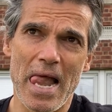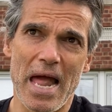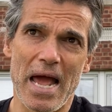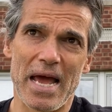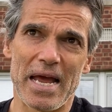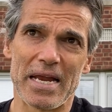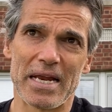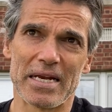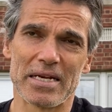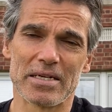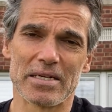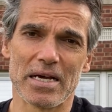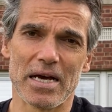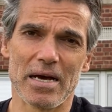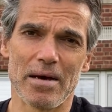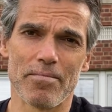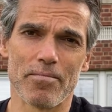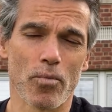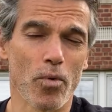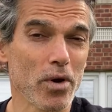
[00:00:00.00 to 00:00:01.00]
And
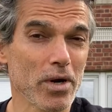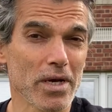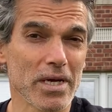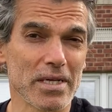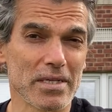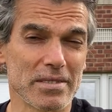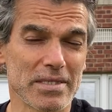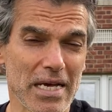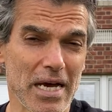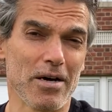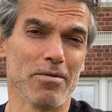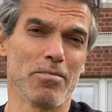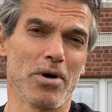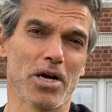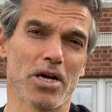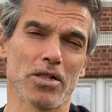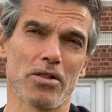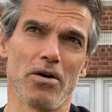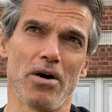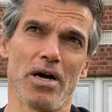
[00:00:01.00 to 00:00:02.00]
what I tell
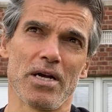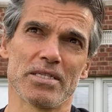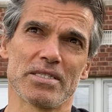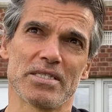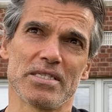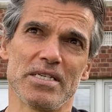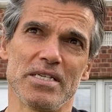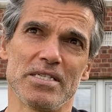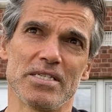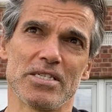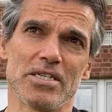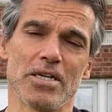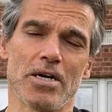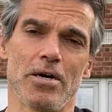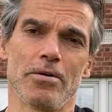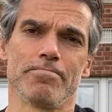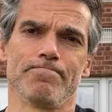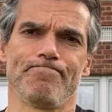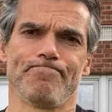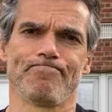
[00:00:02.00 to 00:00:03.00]
my clients is,
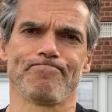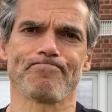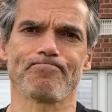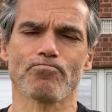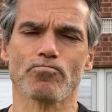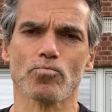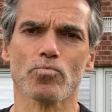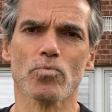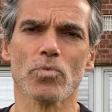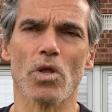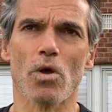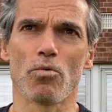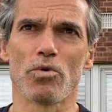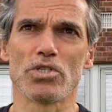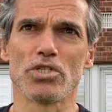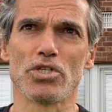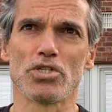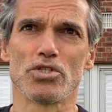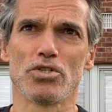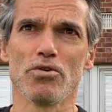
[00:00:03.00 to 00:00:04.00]

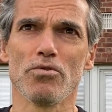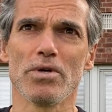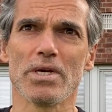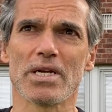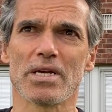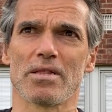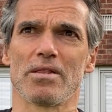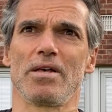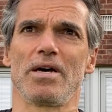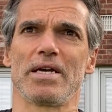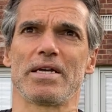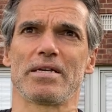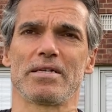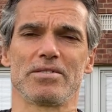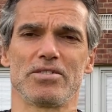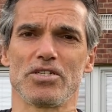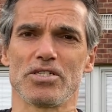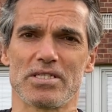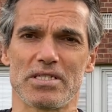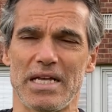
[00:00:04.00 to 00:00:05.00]
when you're doing like
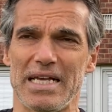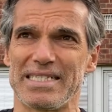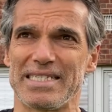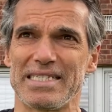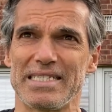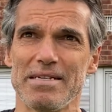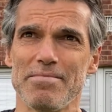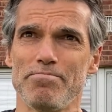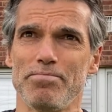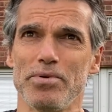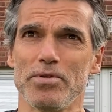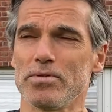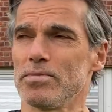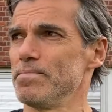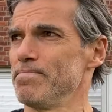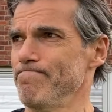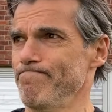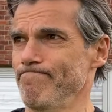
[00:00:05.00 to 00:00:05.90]
just a simple